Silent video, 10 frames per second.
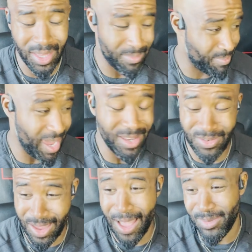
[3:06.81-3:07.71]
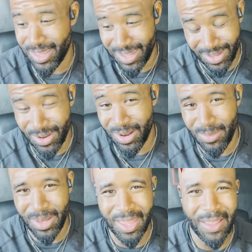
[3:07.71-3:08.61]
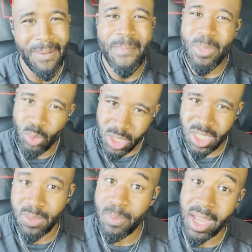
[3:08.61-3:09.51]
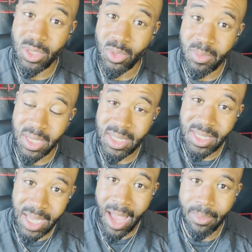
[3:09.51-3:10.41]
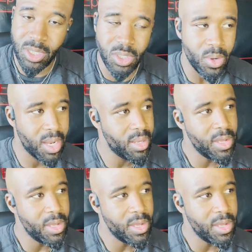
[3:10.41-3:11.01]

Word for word: Like, man, you got me, like, you know what I mean? Like, respect would be established, right?